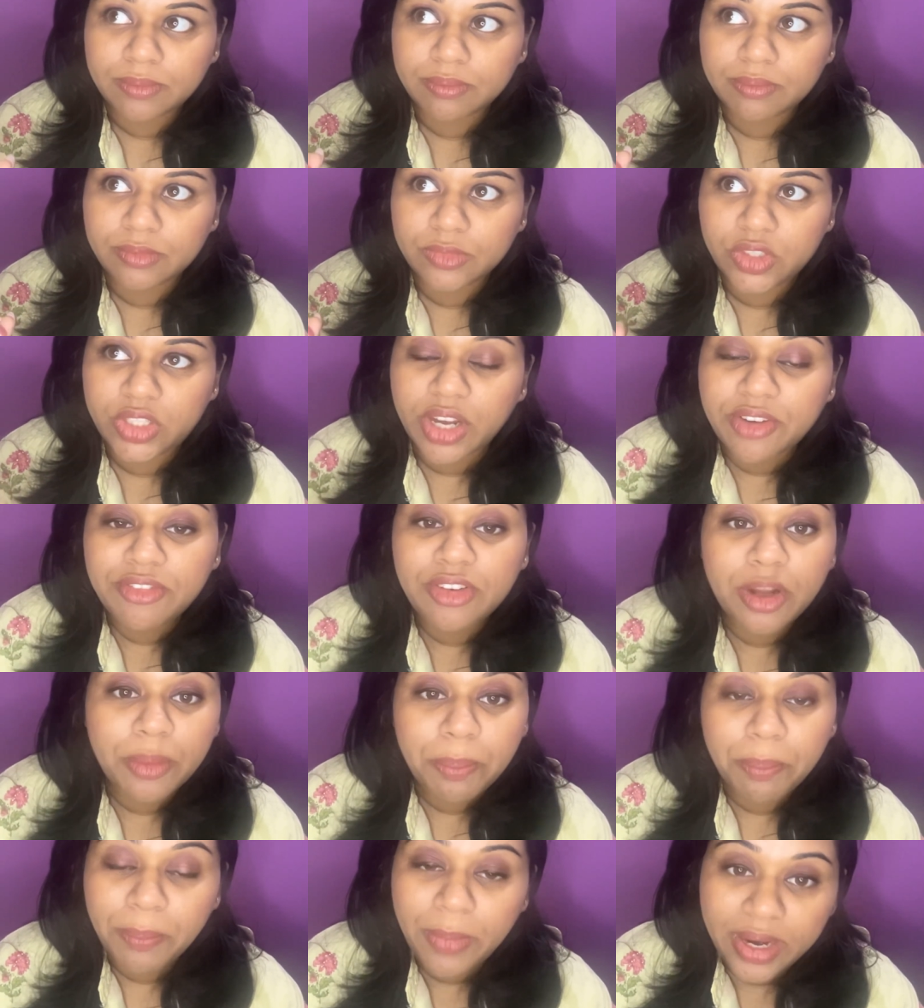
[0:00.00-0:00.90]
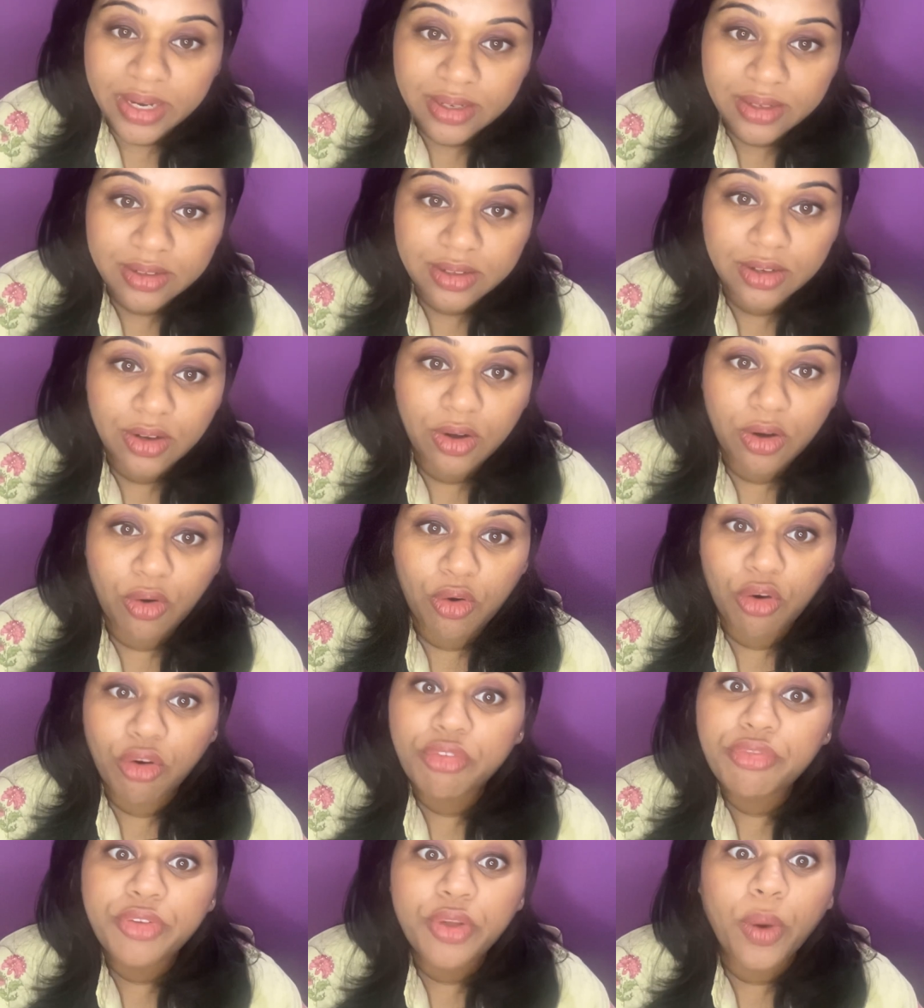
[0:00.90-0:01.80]
development
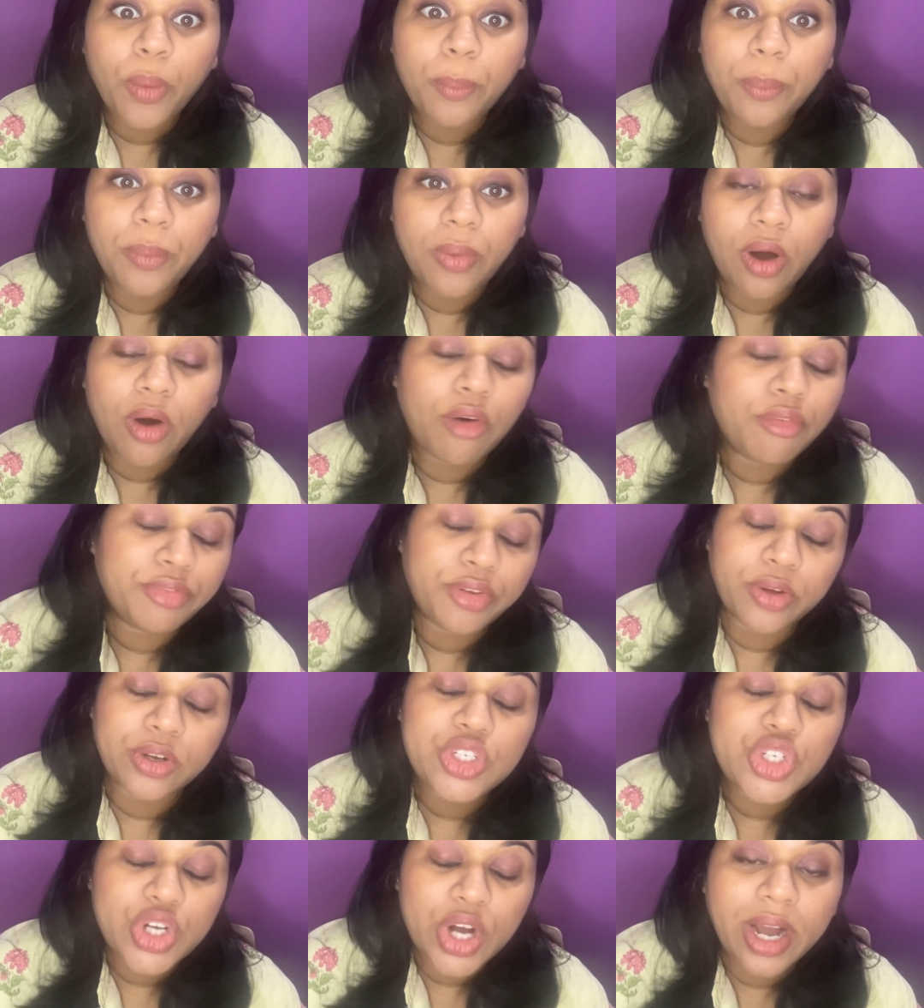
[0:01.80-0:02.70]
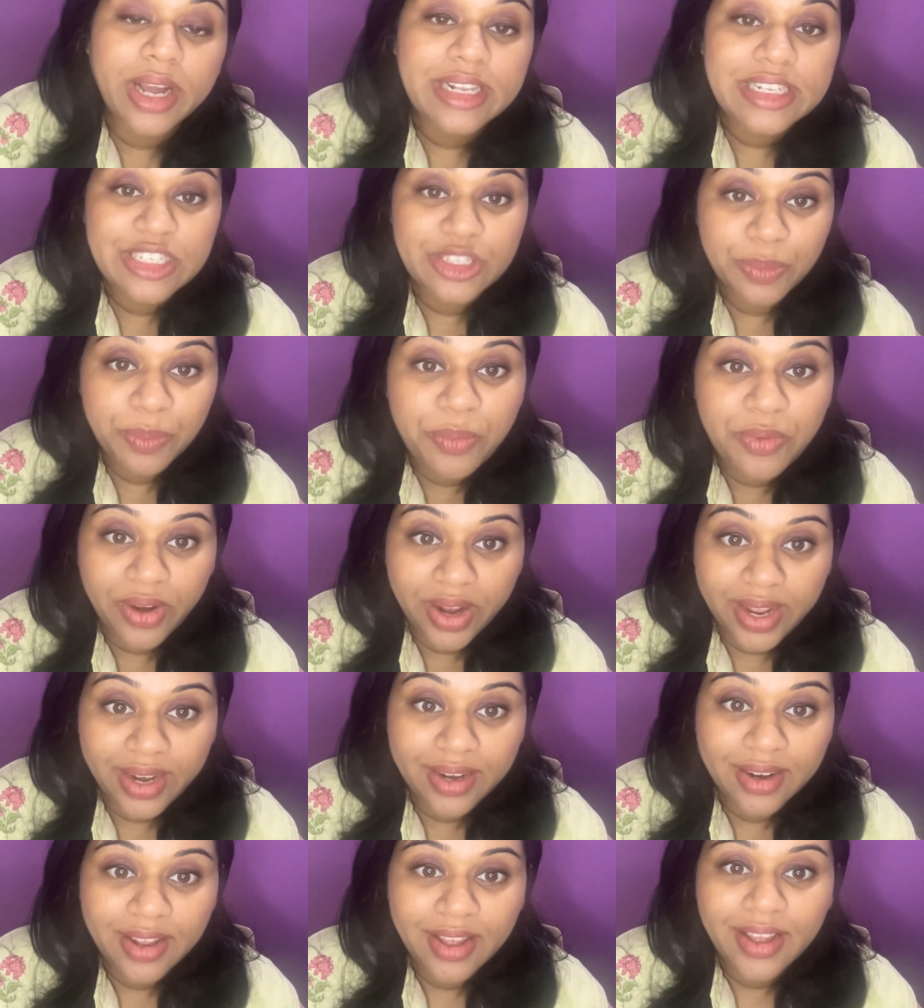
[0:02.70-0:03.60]
of your child's
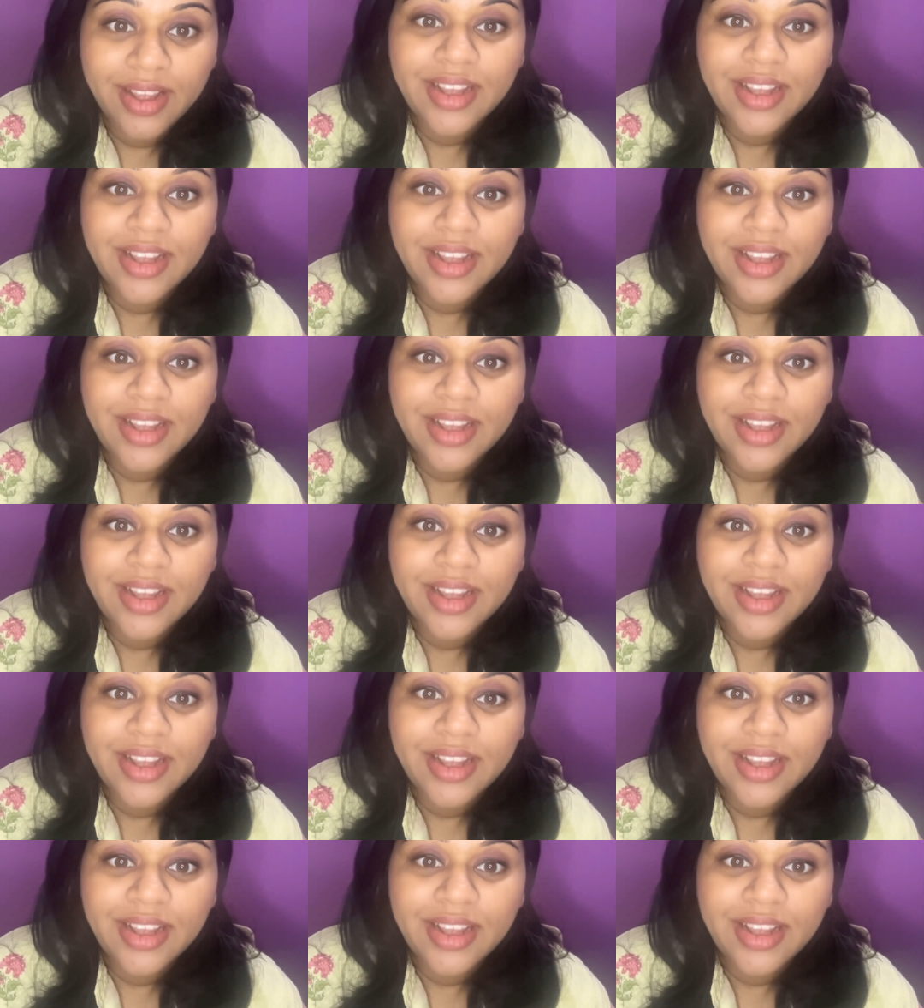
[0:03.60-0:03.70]
brain.